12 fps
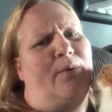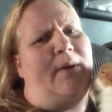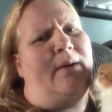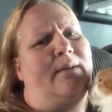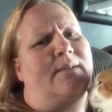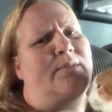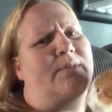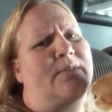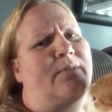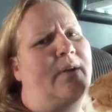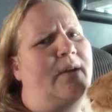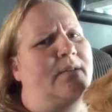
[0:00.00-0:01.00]
a while because I was
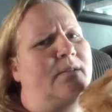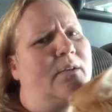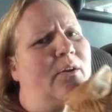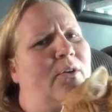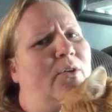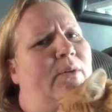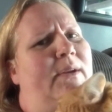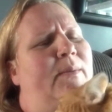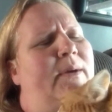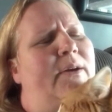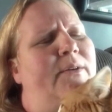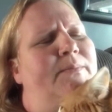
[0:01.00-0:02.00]
afraid to go
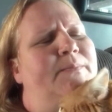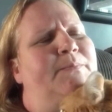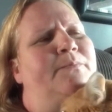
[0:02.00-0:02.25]
anywhere.